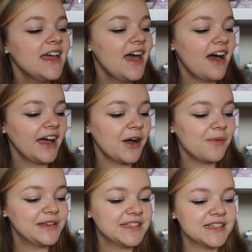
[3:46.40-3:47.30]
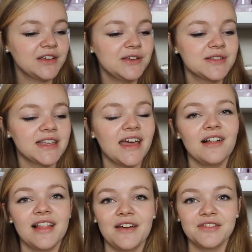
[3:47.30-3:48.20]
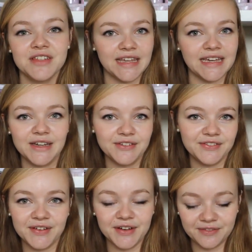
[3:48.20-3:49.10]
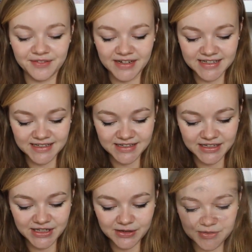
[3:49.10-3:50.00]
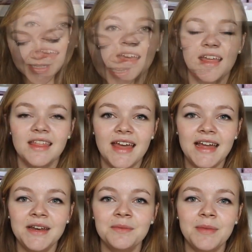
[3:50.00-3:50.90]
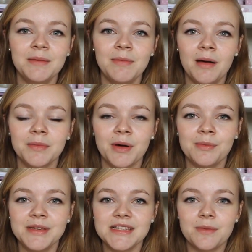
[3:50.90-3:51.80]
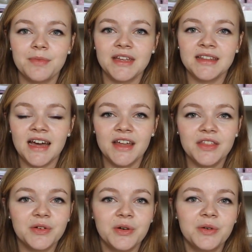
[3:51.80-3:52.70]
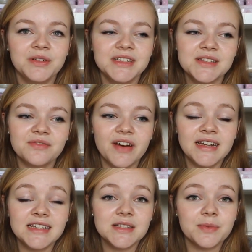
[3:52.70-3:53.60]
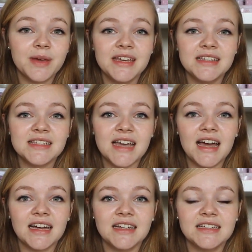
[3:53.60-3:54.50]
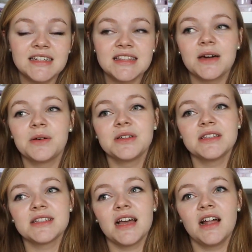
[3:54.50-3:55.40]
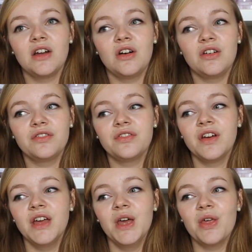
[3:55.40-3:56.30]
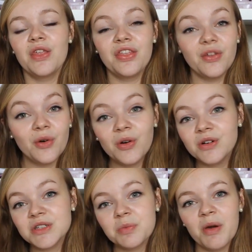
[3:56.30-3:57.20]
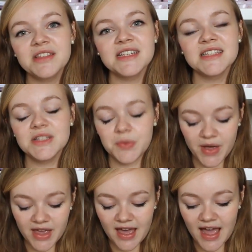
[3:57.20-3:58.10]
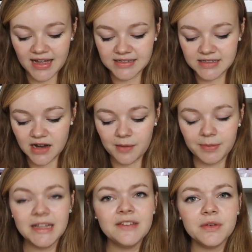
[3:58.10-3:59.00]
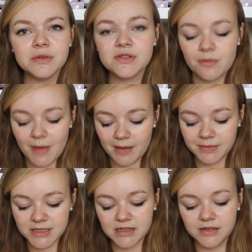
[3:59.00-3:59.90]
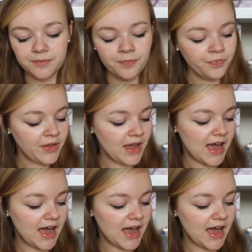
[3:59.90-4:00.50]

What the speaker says: I can't wait to start using it. I'll have to think of a reason to use it. Then my mum got me something that I thought was really sweet, and there was a lot of thought put into it, and I believe it was from Amazon, and